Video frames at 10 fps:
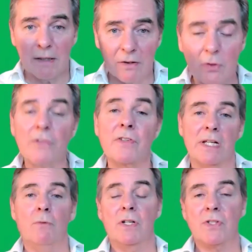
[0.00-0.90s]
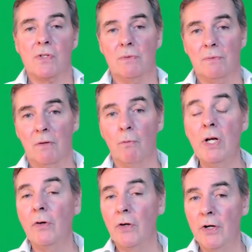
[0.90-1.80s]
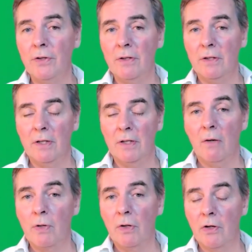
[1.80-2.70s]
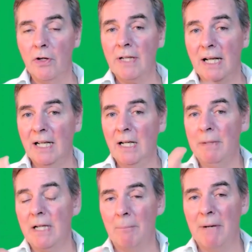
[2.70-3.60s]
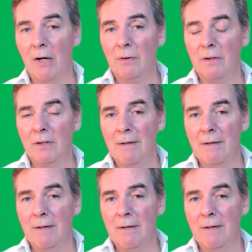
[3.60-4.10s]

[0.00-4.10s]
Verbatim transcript: the good thing was we learn a little bit about